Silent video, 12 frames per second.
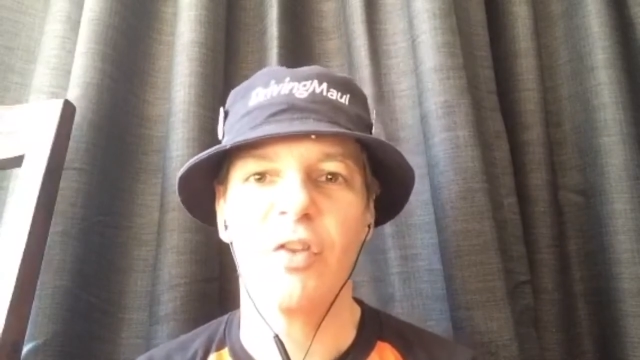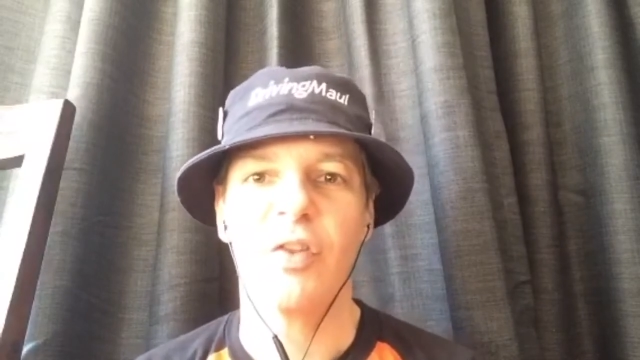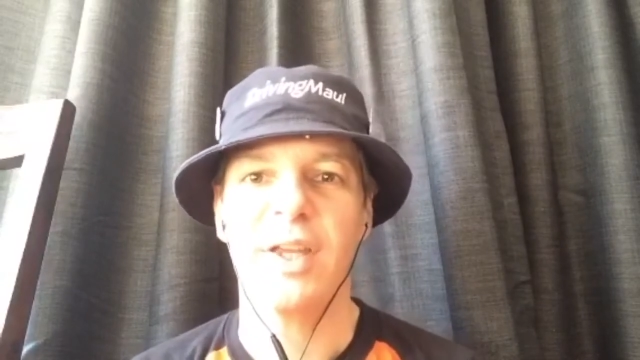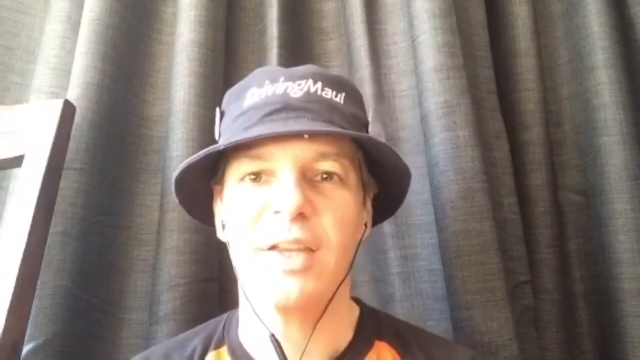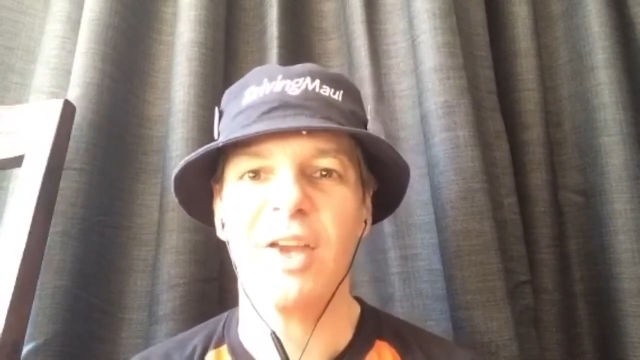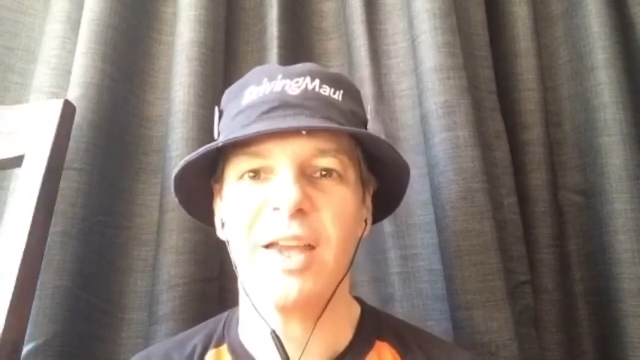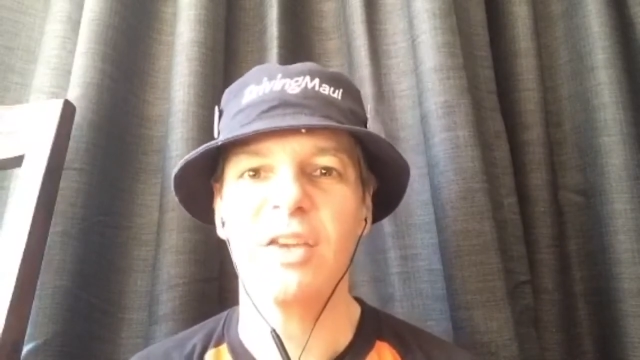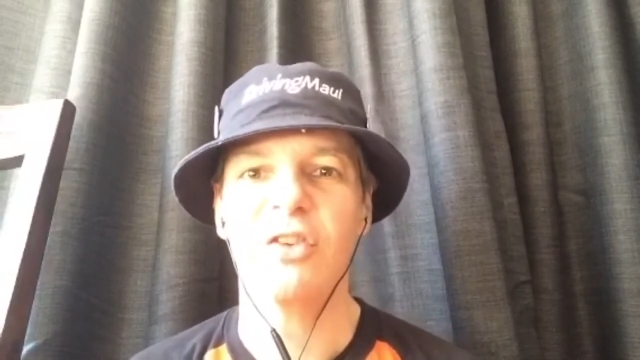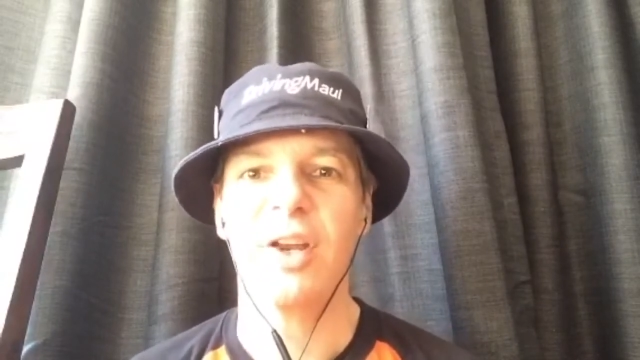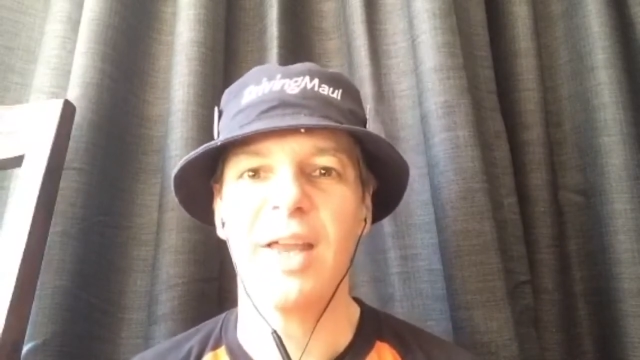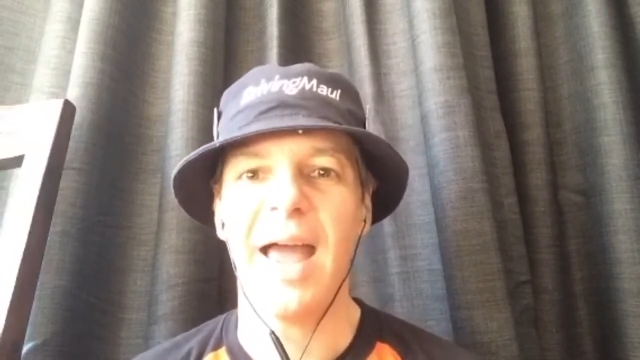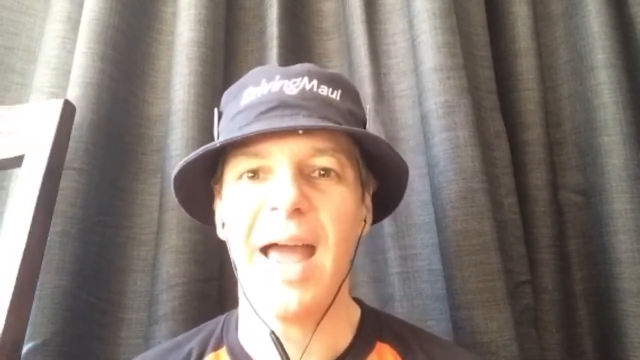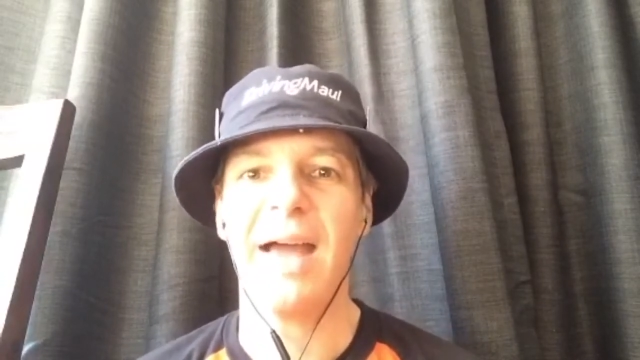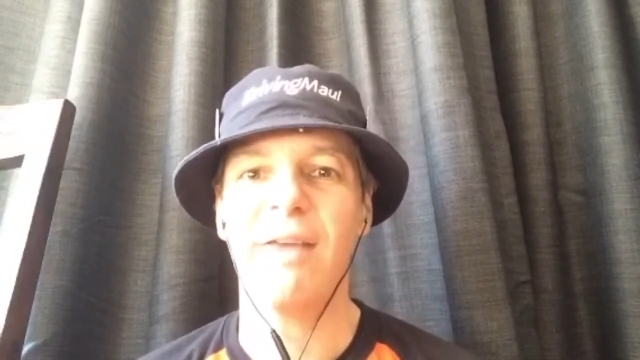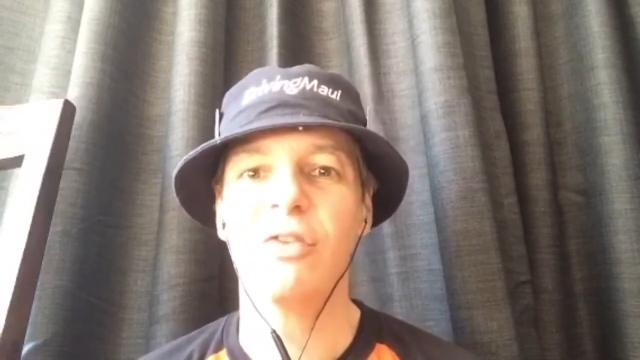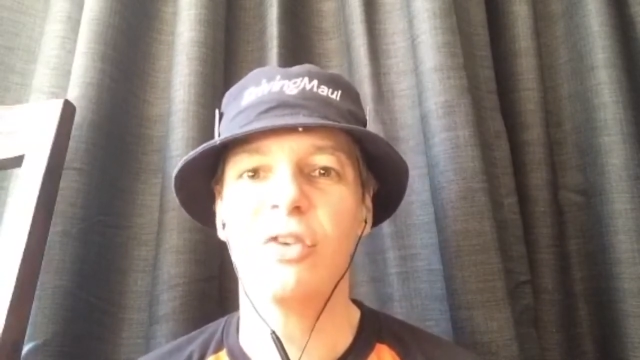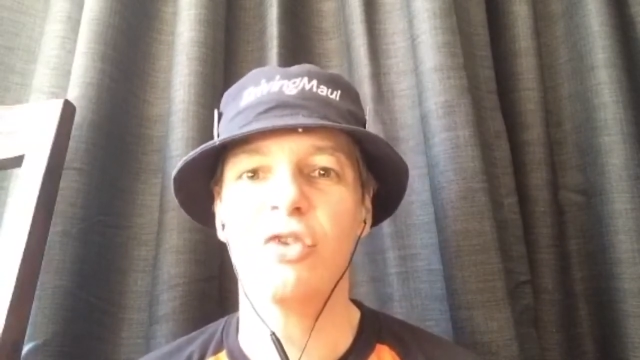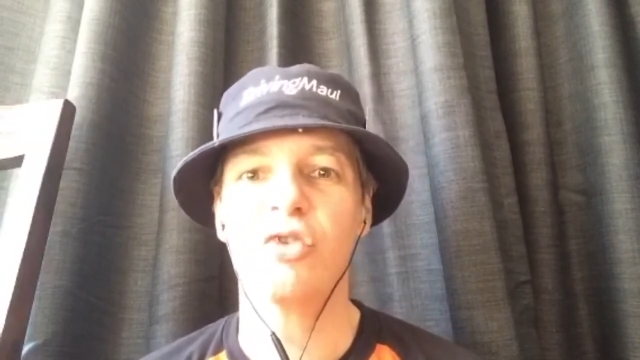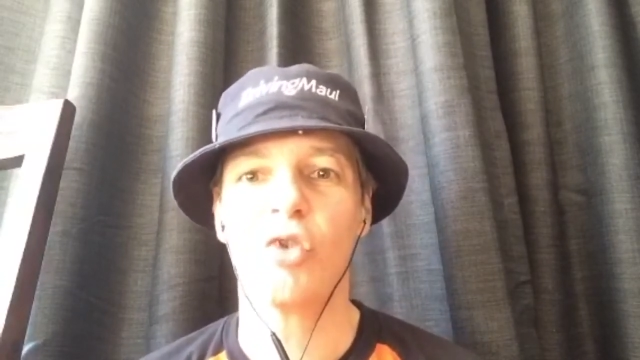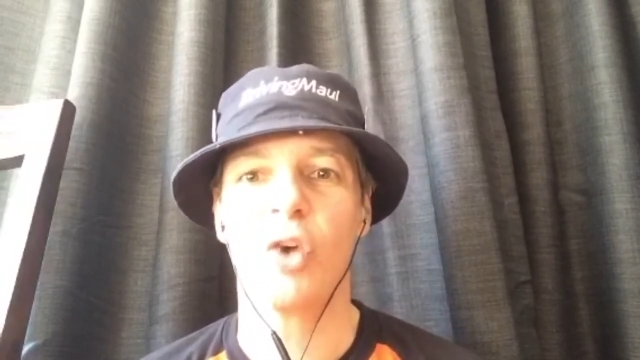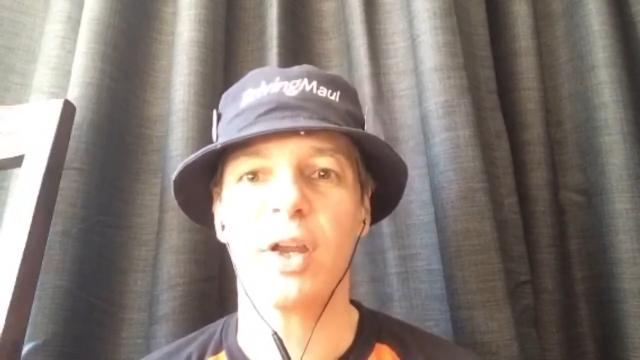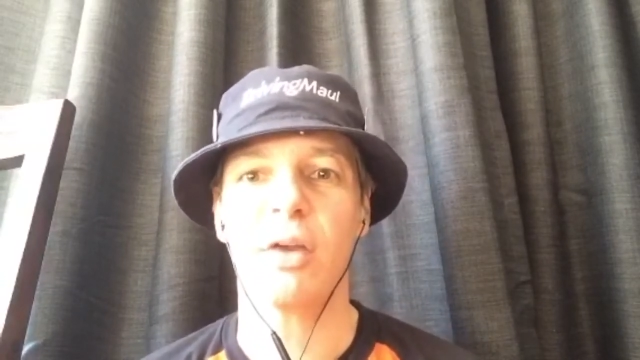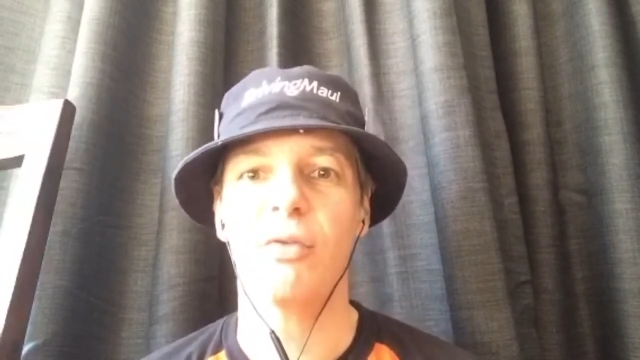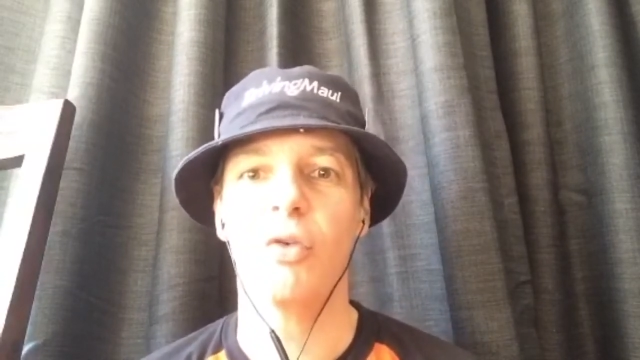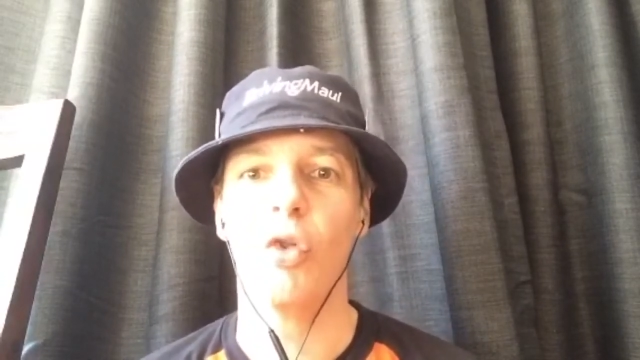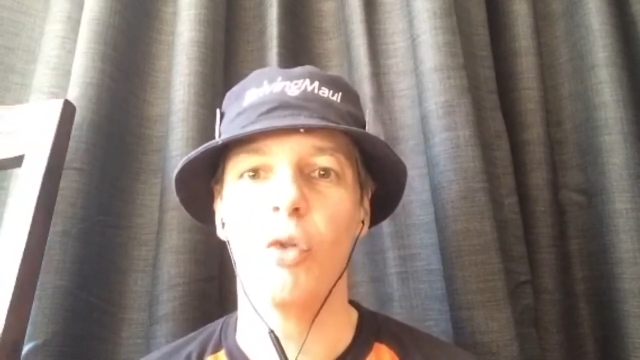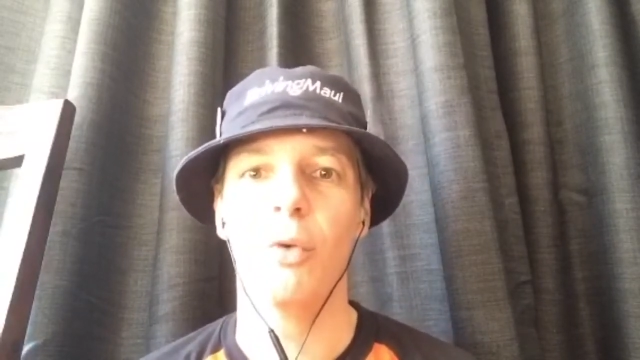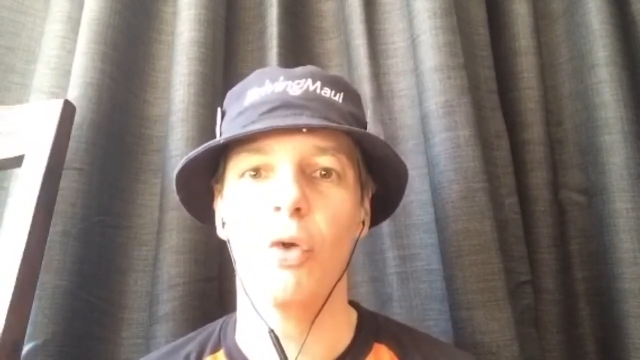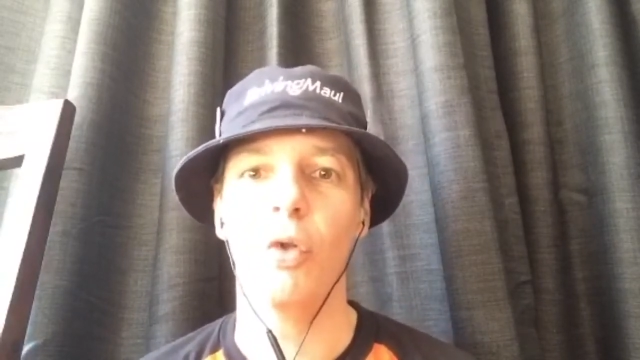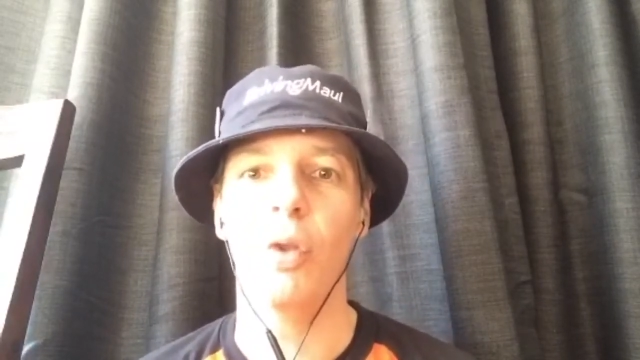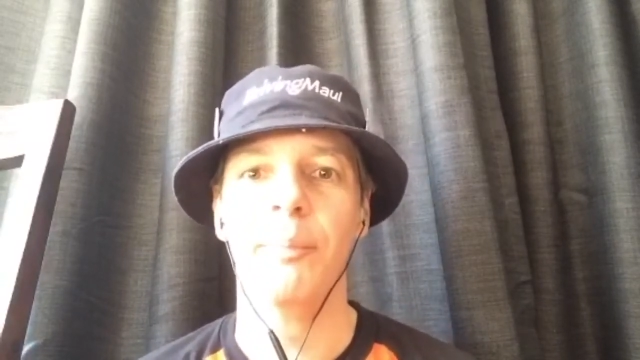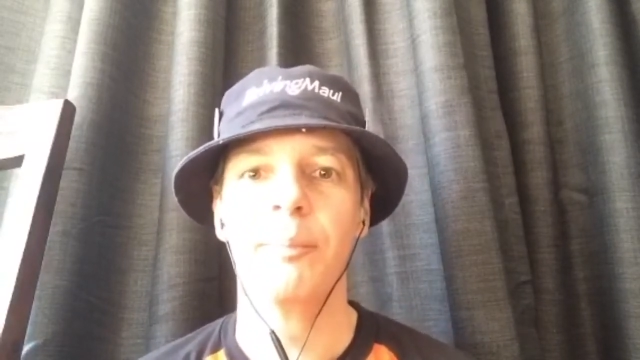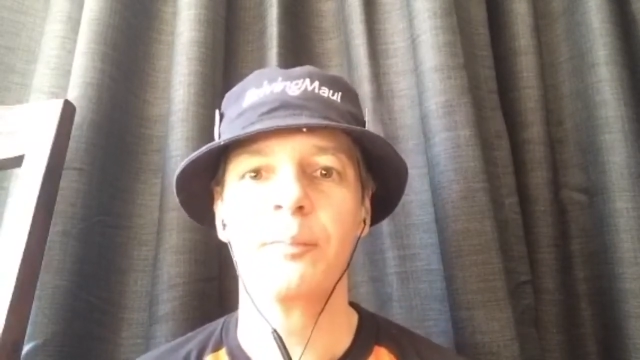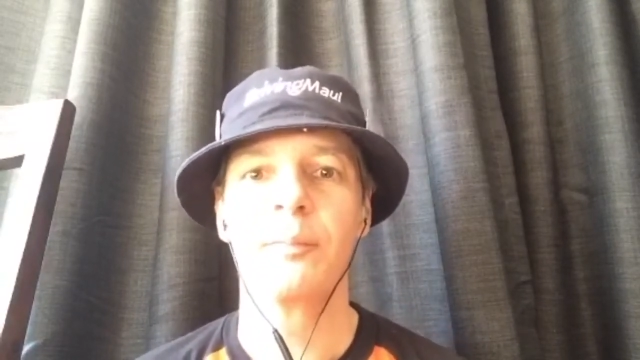the attacking side have to strike for the ball.